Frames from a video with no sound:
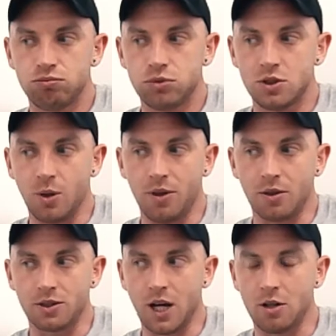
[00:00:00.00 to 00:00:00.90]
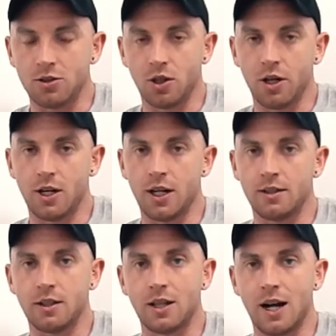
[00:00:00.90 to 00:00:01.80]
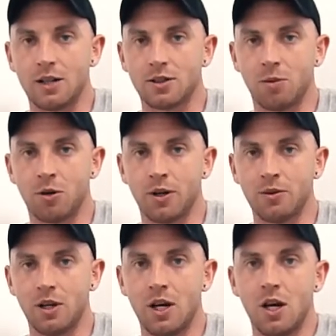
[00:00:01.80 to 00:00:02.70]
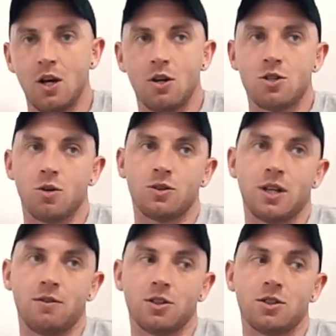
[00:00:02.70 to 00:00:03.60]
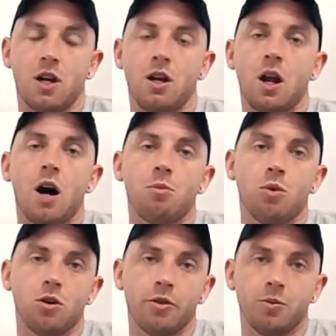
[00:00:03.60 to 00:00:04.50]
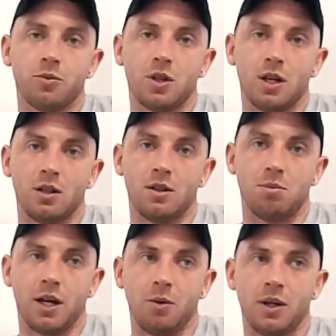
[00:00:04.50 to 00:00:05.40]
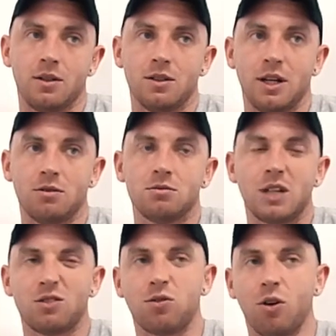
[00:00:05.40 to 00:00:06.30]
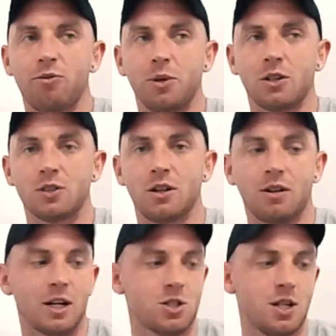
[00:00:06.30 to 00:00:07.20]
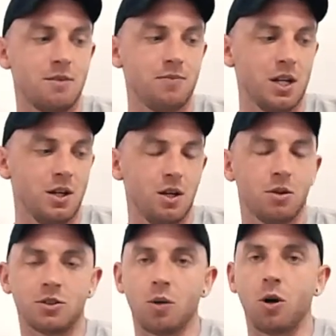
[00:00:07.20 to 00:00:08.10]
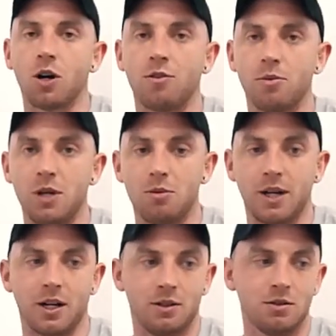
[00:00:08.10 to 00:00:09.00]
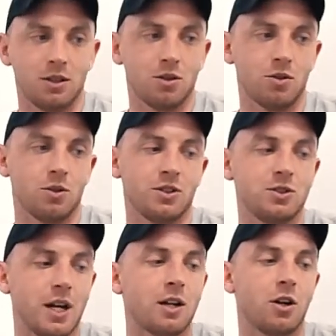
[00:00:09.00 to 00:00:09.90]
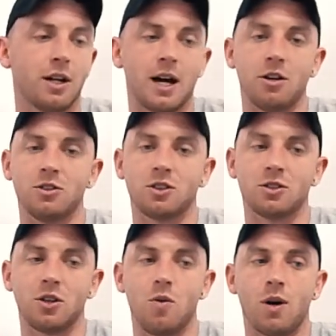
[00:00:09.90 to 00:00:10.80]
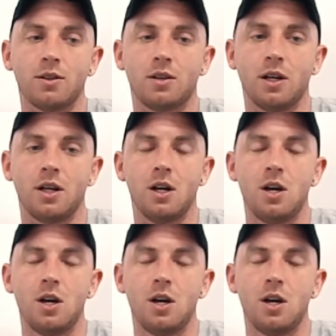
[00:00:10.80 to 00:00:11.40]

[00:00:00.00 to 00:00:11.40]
2,000 calories higher than it did the last time around, so it's given us a lot more room to play with. Now that's rough because because I work off a meal plan, I don't know the set kind of calories because I don't want to